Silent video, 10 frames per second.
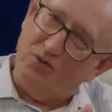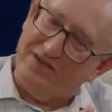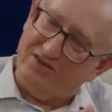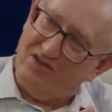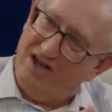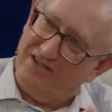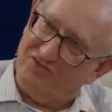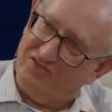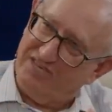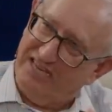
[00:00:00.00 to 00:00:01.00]
what
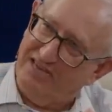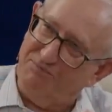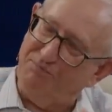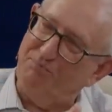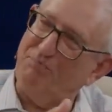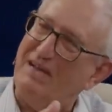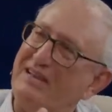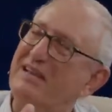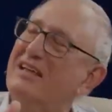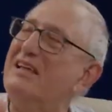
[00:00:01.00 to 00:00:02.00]
God said,
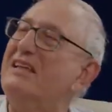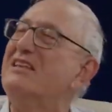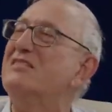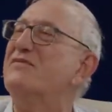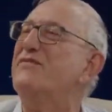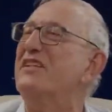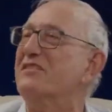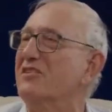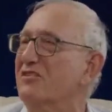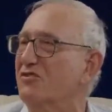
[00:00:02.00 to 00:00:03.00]
but it is
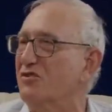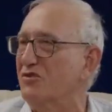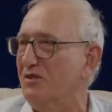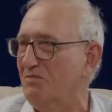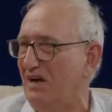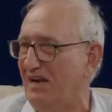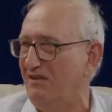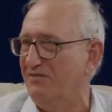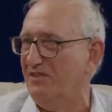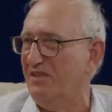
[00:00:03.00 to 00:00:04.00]
filtered through the
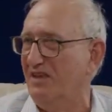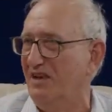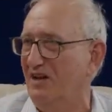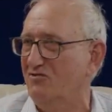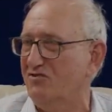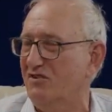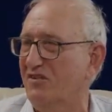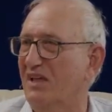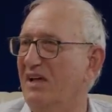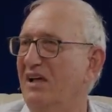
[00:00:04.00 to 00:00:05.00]
mind of a theologian.